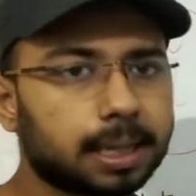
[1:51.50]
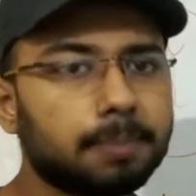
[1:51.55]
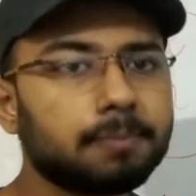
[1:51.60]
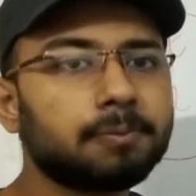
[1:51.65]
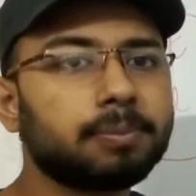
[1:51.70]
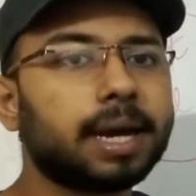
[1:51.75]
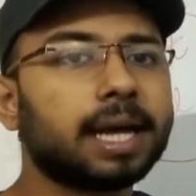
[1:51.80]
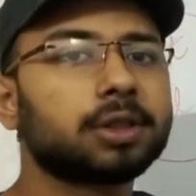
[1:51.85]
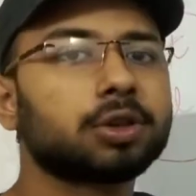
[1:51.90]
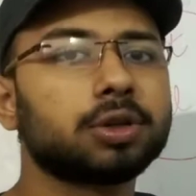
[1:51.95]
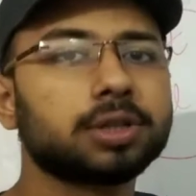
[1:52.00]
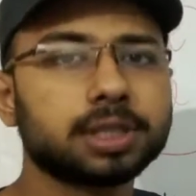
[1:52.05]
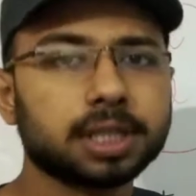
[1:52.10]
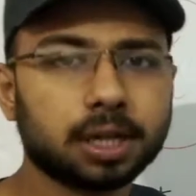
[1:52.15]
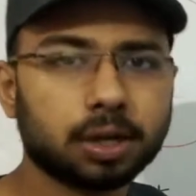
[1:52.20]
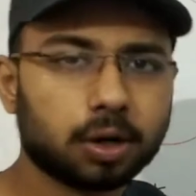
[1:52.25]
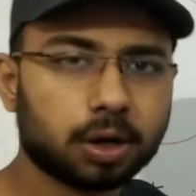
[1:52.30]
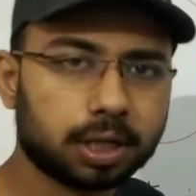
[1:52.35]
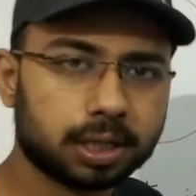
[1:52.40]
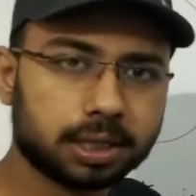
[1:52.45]
some
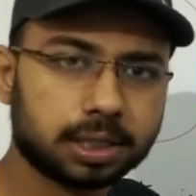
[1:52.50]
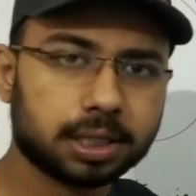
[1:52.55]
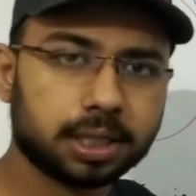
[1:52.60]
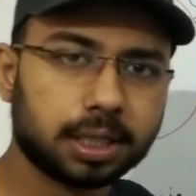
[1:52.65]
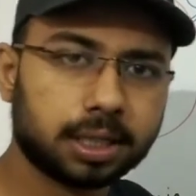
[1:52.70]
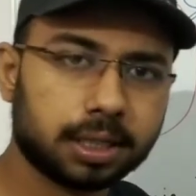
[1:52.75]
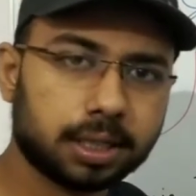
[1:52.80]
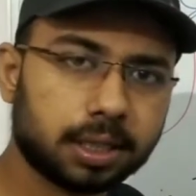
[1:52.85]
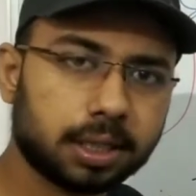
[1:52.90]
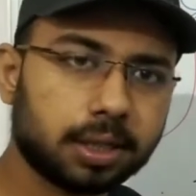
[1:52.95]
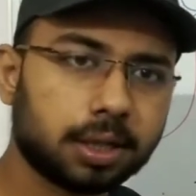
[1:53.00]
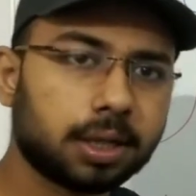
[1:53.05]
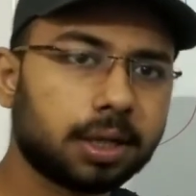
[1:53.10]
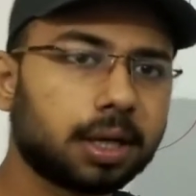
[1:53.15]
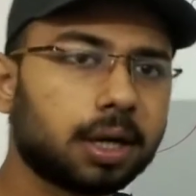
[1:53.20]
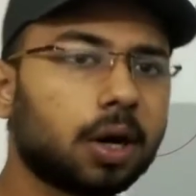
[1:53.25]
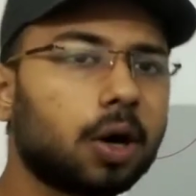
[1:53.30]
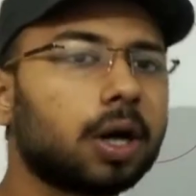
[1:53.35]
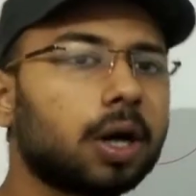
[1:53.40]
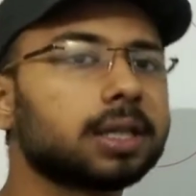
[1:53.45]
pathogen
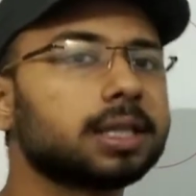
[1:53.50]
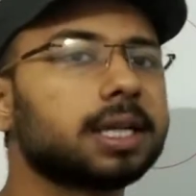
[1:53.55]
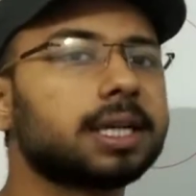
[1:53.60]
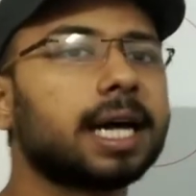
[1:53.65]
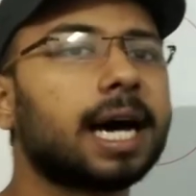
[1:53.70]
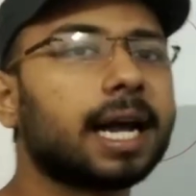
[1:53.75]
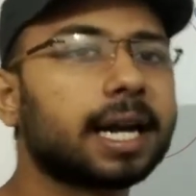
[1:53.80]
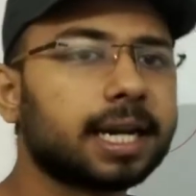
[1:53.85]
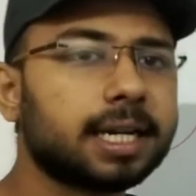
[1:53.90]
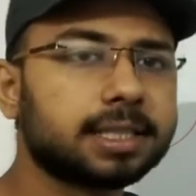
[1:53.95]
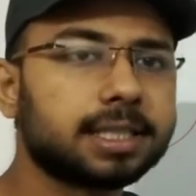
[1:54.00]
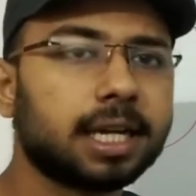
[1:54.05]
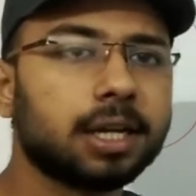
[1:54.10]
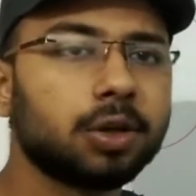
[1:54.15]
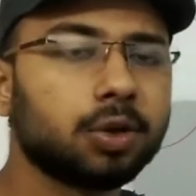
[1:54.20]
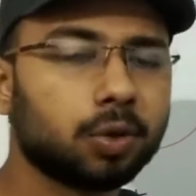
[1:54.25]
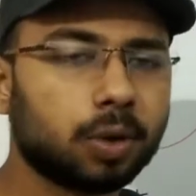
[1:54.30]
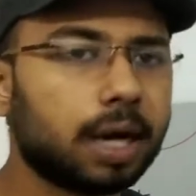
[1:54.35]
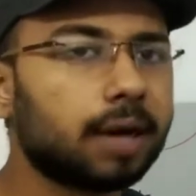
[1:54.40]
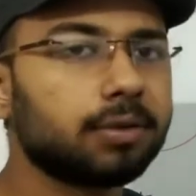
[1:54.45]
or the target cell
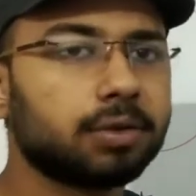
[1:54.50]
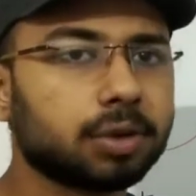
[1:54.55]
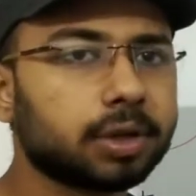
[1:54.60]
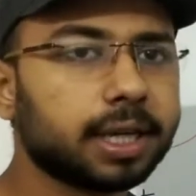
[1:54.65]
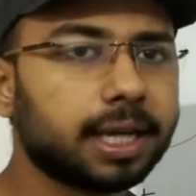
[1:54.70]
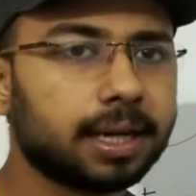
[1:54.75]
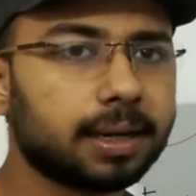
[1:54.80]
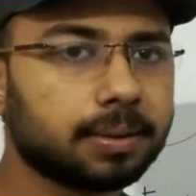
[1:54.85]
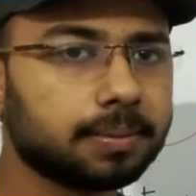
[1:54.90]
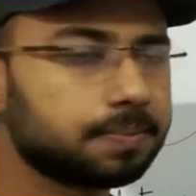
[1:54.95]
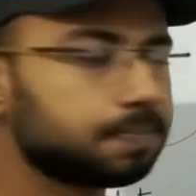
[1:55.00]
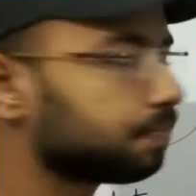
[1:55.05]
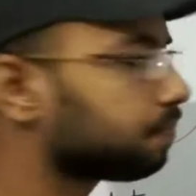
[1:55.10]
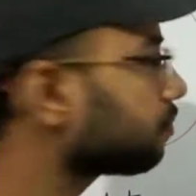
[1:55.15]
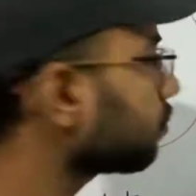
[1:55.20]
you have to kill,